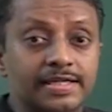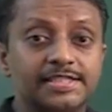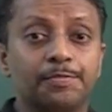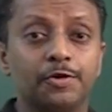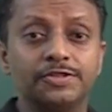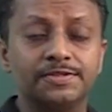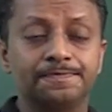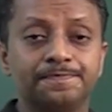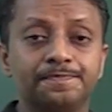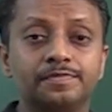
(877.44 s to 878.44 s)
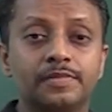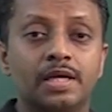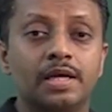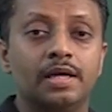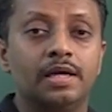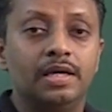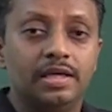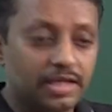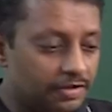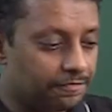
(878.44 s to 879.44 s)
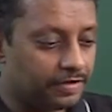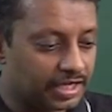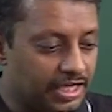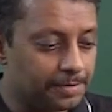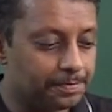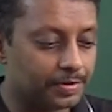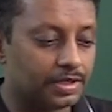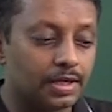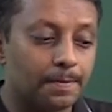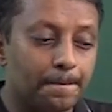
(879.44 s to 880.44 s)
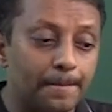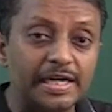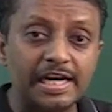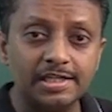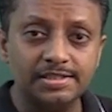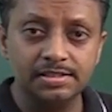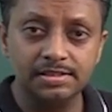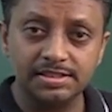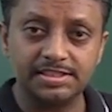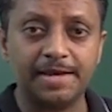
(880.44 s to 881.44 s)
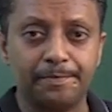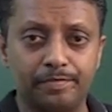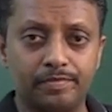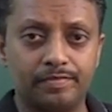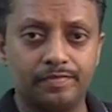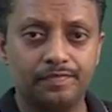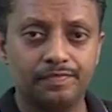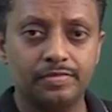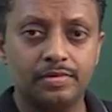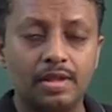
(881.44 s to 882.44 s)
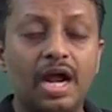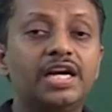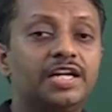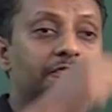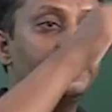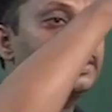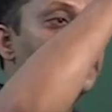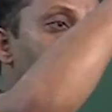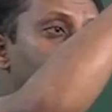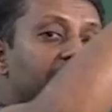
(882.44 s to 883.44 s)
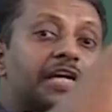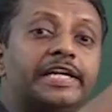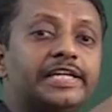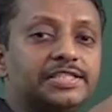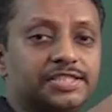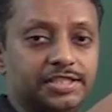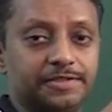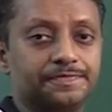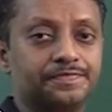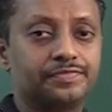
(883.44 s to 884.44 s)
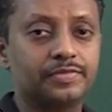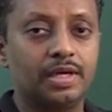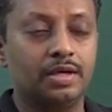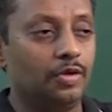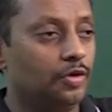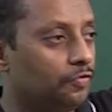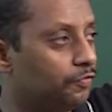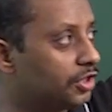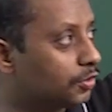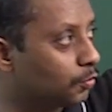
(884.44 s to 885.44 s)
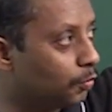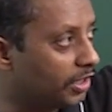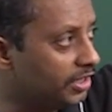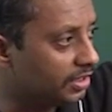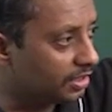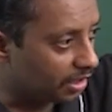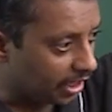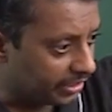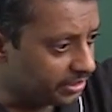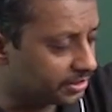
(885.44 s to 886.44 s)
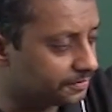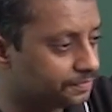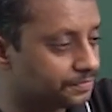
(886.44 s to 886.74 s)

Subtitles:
Suppose if we keep metals same, and if we change the intensity, with one source